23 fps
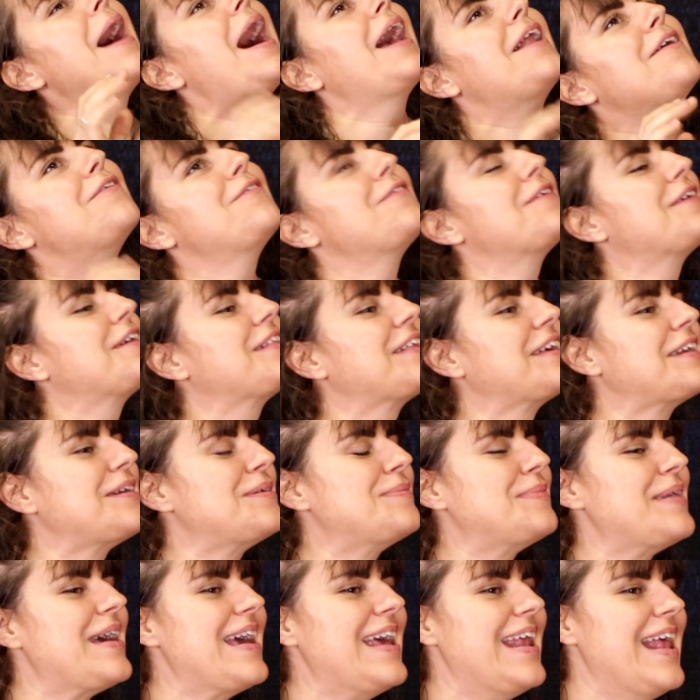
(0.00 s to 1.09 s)
paddle for a little
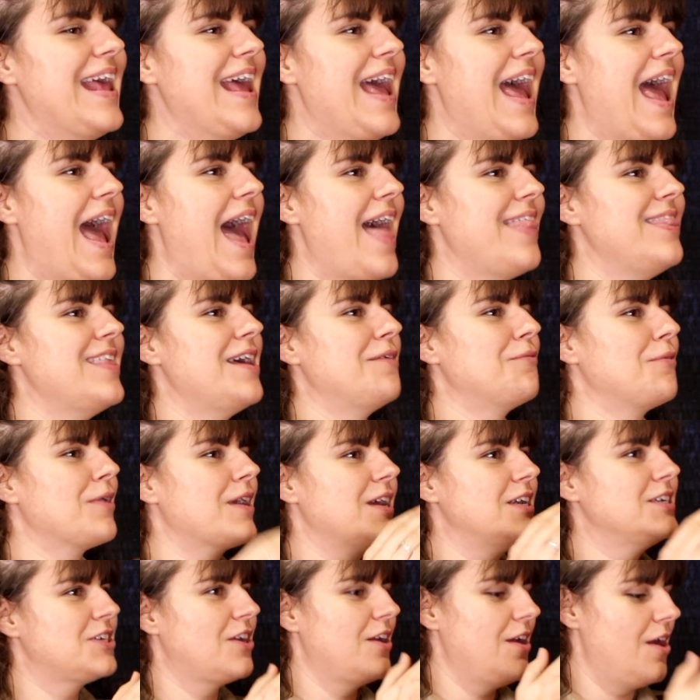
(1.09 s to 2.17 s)
bit, and then we're
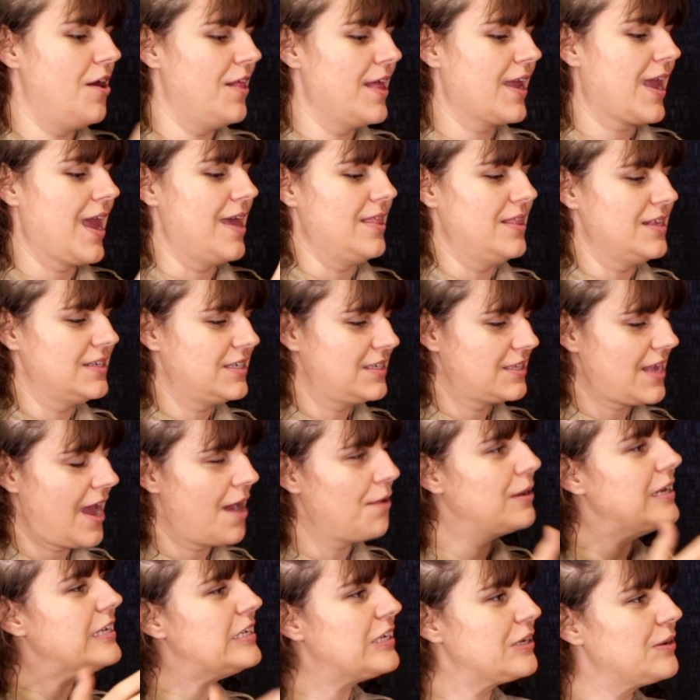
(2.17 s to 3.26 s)
gonna show you, oh, okay, this is
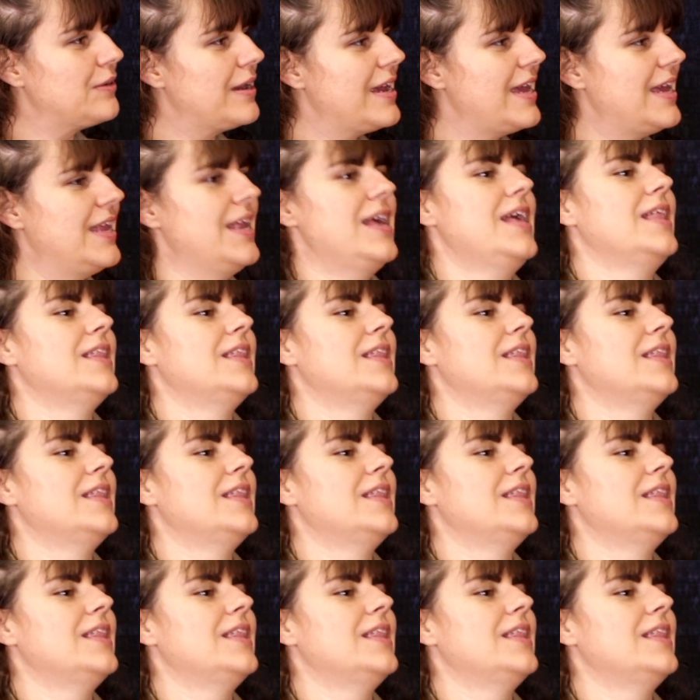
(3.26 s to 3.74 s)
how we do it,